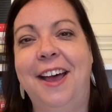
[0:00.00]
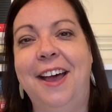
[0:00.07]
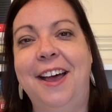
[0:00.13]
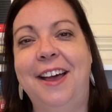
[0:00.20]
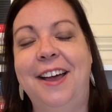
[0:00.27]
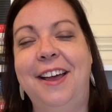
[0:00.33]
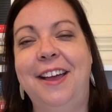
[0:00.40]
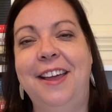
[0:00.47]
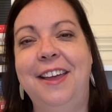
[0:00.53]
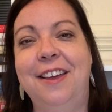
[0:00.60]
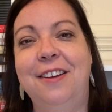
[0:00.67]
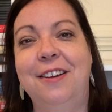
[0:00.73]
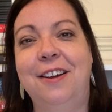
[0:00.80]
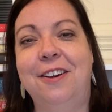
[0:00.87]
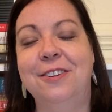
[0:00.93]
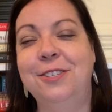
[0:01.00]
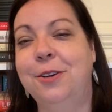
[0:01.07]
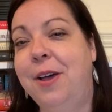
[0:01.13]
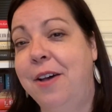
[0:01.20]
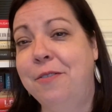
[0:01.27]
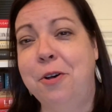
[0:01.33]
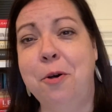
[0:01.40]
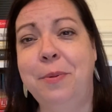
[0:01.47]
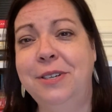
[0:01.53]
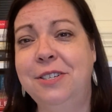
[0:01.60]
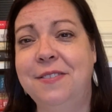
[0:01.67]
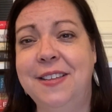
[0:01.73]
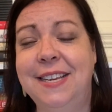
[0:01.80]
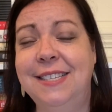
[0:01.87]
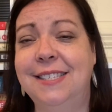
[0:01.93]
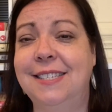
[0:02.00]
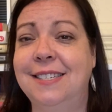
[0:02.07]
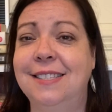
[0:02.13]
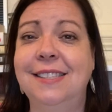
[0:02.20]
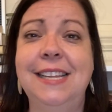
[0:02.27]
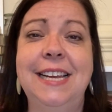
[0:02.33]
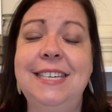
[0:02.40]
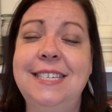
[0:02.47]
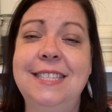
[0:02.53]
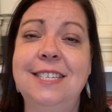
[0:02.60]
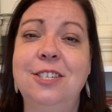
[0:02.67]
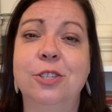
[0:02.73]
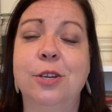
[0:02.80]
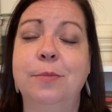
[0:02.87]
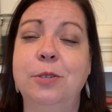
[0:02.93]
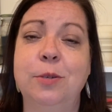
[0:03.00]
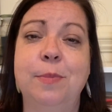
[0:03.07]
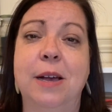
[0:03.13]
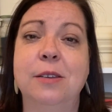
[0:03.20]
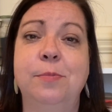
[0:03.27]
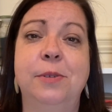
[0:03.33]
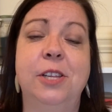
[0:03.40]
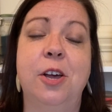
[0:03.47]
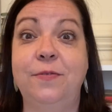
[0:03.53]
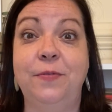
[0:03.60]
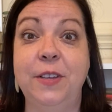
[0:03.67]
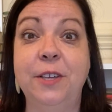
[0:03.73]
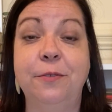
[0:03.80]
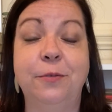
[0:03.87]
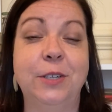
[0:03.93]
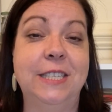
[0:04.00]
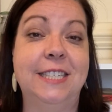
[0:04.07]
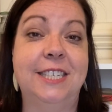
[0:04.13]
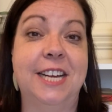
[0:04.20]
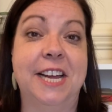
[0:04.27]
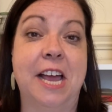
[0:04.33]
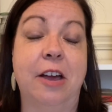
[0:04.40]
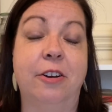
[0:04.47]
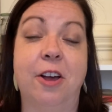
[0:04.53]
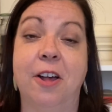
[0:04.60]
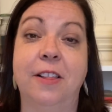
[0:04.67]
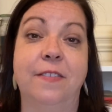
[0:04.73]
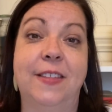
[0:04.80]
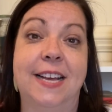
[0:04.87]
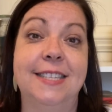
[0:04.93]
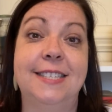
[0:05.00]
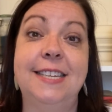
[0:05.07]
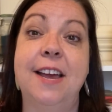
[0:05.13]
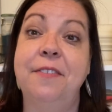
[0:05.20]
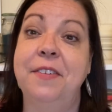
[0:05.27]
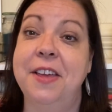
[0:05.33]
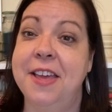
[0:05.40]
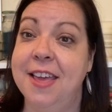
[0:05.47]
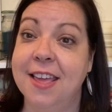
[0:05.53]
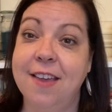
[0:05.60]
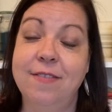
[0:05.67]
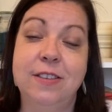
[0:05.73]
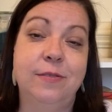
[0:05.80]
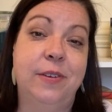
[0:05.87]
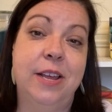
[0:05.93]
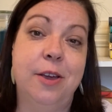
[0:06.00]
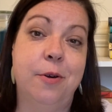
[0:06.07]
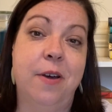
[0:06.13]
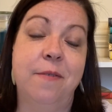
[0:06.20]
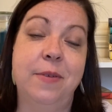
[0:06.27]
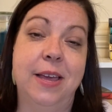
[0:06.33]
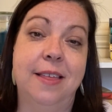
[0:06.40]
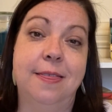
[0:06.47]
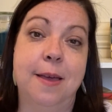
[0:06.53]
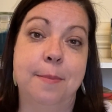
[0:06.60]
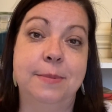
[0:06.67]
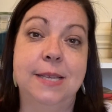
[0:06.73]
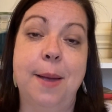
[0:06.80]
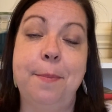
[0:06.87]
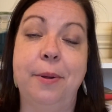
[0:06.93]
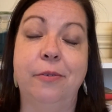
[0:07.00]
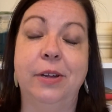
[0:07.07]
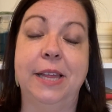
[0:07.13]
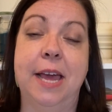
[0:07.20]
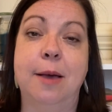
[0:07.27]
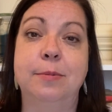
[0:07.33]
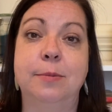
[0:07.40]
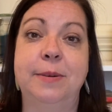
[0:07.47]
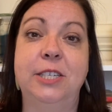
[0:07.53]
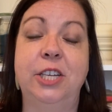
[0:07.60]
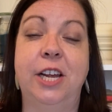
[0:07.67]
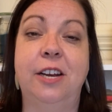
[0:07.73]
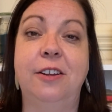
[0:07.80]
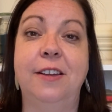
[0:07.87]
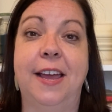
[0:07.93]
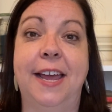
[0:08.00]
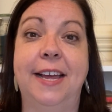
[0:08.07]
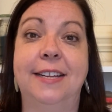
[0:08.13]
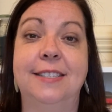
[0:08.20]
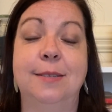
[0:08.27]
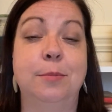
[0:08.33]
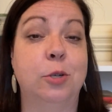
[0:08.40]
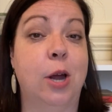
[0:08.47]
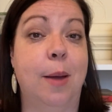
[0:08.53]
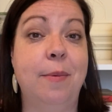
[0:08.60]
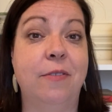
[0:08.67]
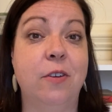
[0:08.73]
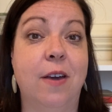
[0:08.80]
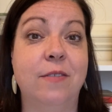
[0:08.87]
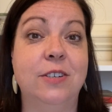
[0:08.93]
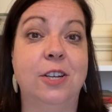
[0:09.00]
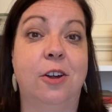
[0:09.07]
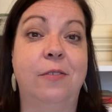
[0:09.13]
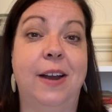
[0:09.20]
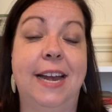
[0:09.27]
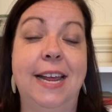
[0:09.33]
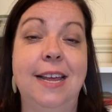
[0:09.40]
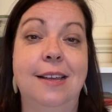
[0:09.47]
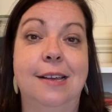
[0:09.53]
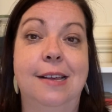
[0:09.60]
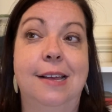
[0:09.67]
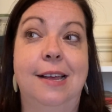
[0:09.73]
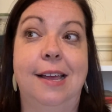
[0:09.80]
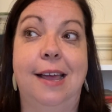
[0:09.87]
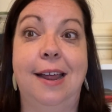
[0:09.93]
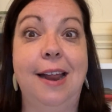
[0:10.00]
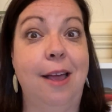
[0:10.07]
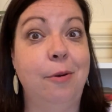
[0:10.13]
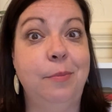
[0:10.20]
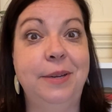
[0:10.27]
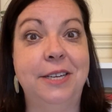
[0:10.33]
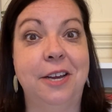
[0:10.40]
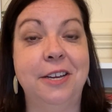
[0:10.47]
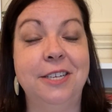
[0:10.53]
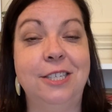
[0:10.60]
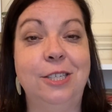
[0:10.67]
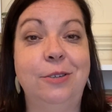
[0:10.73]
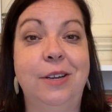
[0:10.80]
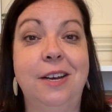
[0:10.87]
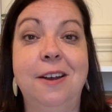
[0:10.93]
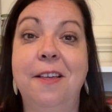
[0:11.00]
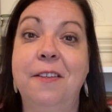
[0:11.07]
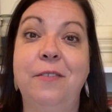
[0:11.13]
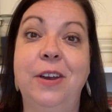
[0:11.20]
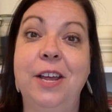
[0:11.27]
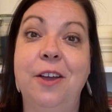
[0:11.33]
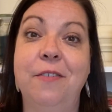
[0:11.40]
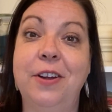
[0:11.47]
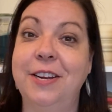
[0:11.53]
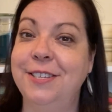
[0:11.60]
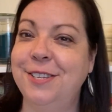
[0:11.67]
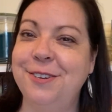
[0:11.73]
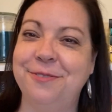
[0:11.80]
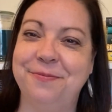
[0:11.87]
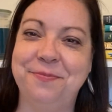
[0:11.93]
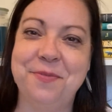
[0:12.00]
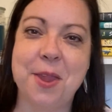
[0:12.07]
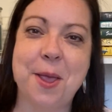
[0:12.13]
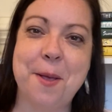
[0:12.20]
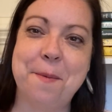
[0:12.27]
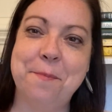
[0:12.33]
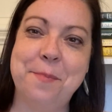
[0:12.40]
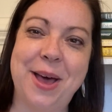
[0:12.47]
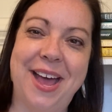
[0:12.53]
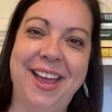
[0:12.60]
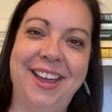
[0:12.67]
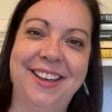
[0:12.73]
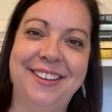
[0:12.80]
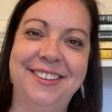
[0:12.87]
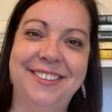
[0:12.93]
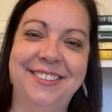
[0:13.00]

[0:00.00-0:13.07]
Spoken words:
I also have a whole bunch of things linked in the description box below. Feel free to check out all of that stuff. Give this video a big thumbs up. It really helps my channel, and subscribe if you haven't already. And I will be talking to you in another video very soon. Bye.